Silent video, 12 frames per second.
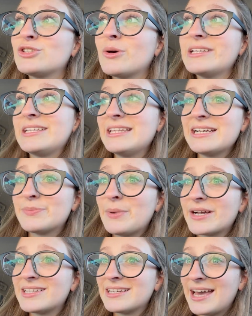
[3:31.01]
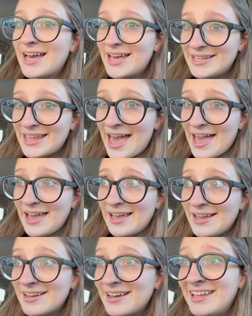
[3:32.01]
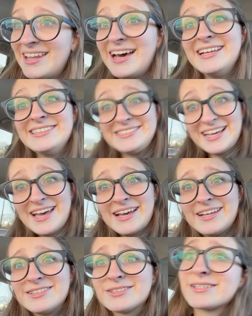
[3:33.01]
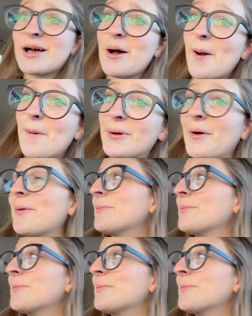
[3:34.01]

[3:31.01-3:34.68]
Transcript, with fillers: So I didn't expect to get an A, and I did, so go